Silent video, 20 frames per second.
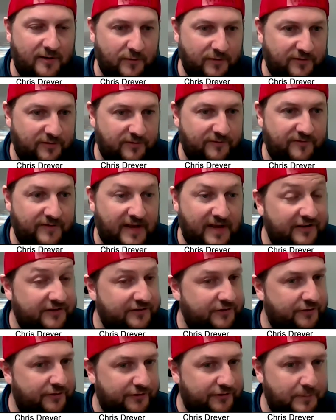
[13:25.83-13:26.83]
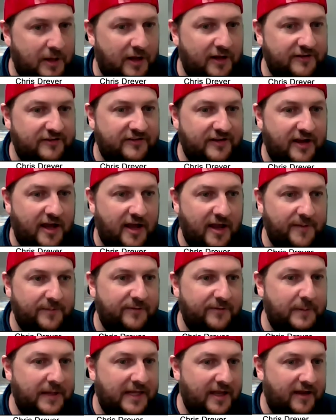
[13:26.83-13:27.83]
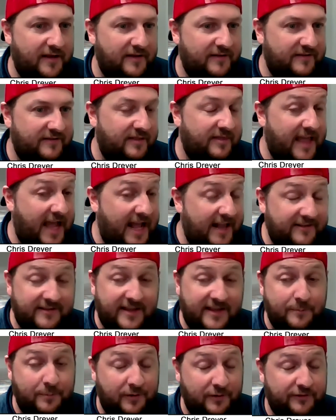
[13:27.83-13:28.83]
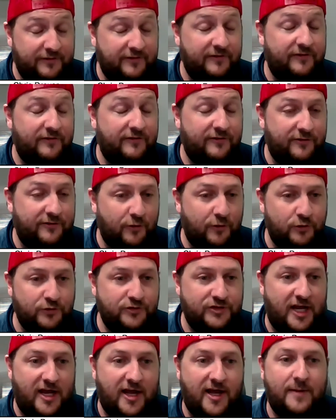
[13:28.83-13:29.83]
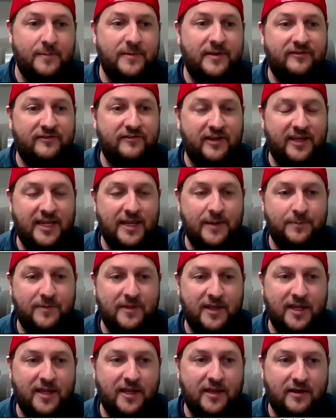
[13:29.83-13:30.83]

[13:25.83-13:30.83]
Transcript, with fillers: with faster response times because that's that person's sole job is to keep the